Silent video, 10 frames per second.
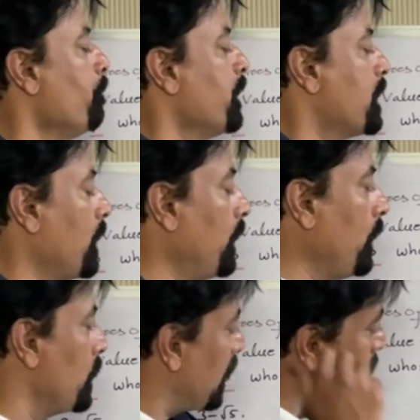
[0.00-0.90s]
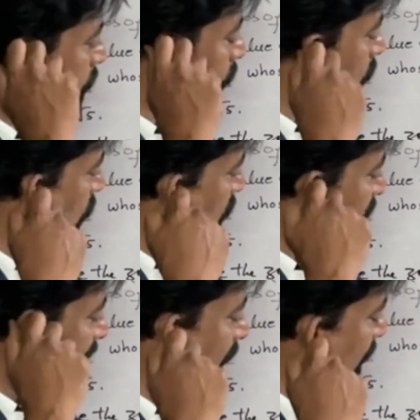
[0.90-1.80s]
So you substitute those
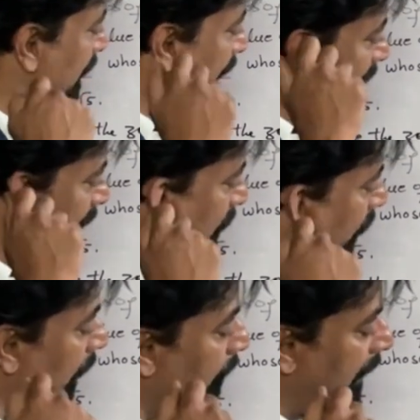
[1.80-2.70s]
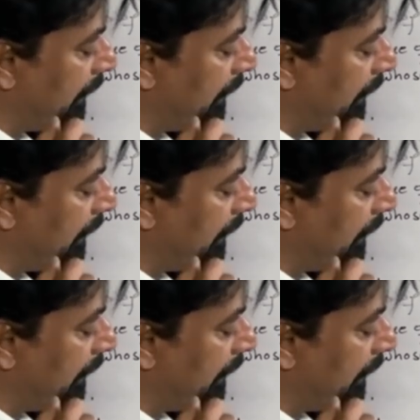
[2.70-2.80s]
values in the given formula,